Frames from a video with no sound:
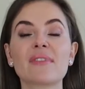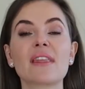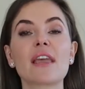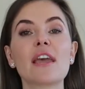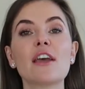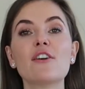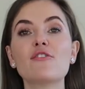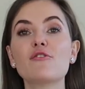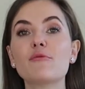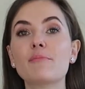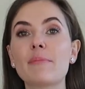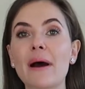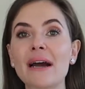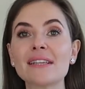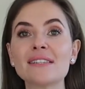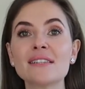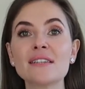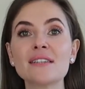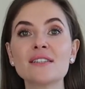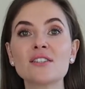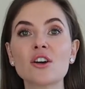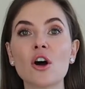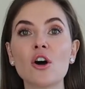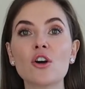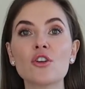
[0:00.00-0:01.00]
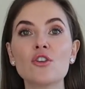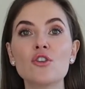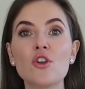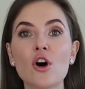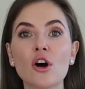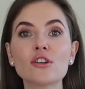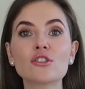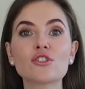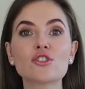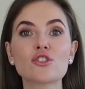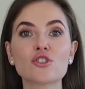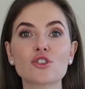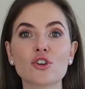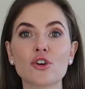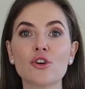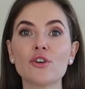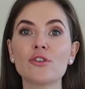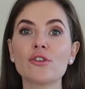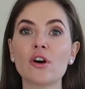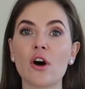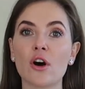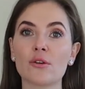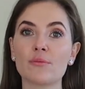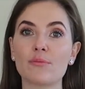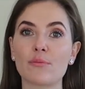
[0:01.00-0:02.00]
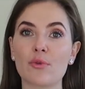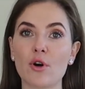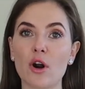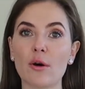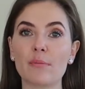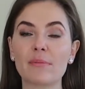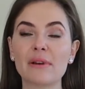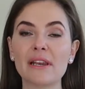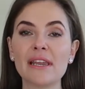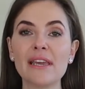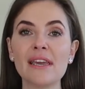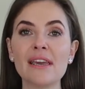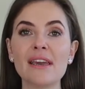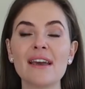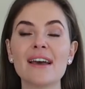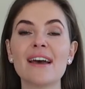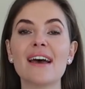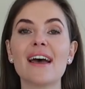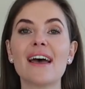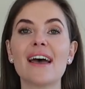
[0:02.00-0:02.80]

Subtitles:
If buttons are not sewn on properly,